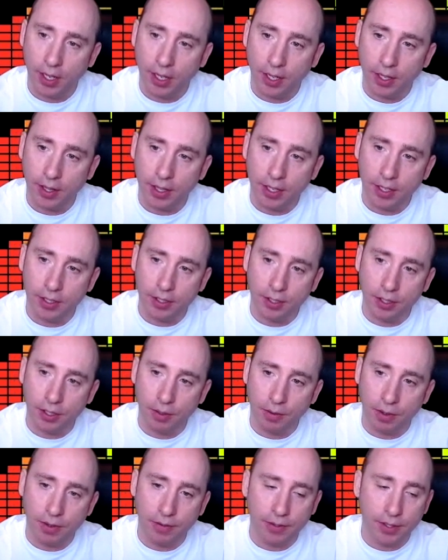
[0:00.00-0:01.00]
and these
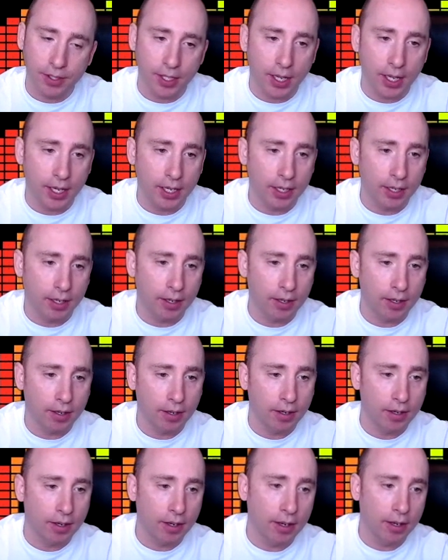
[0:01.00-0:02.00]
2 either side.
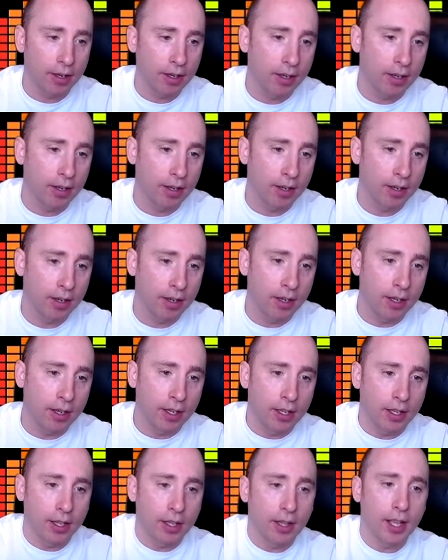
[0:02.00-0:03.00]

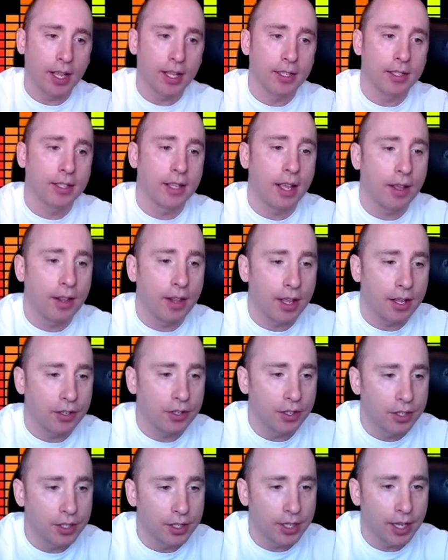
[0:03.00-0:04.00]
That's how that
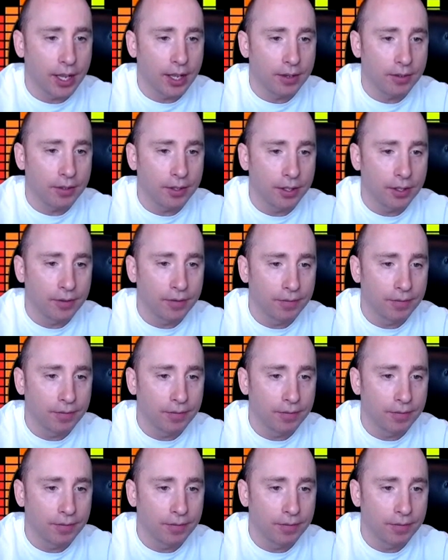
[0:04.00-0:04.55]
should sound.